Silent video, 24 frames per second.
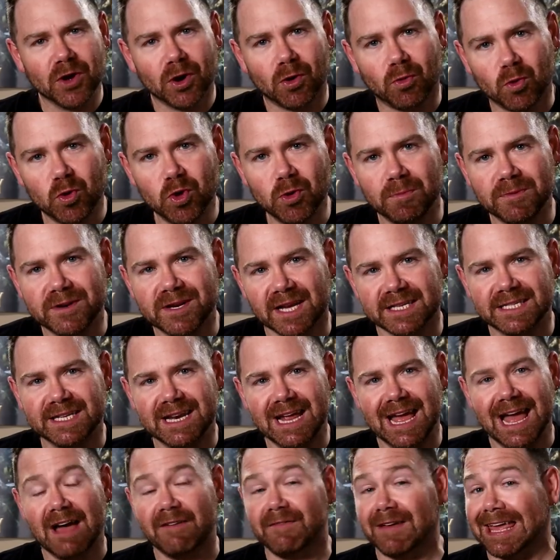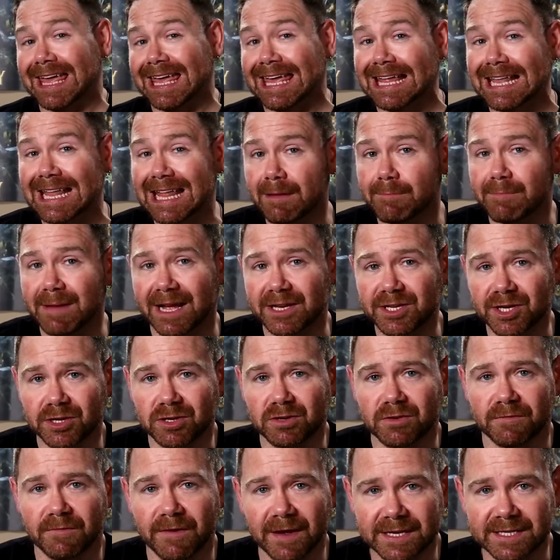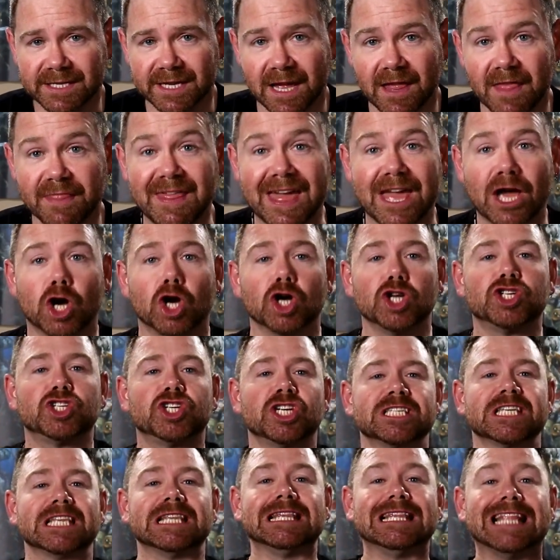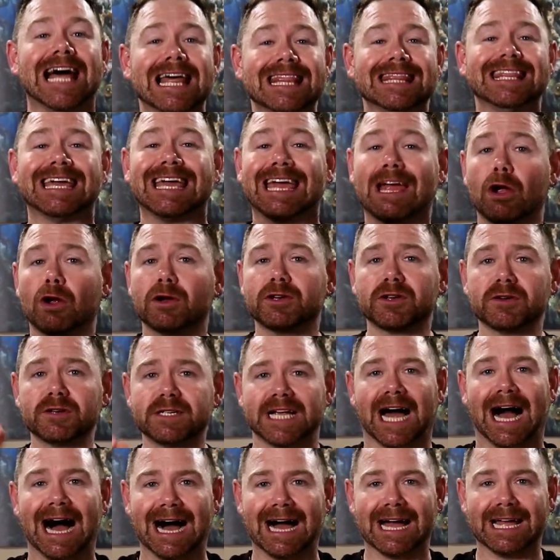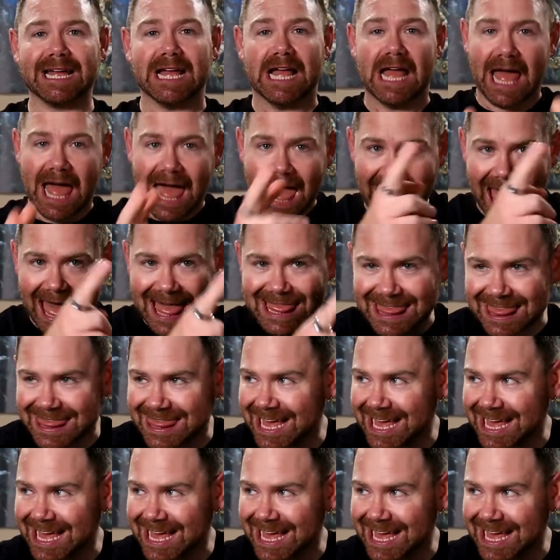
the group doesn't have healing magic to fix it, they could just let the character die and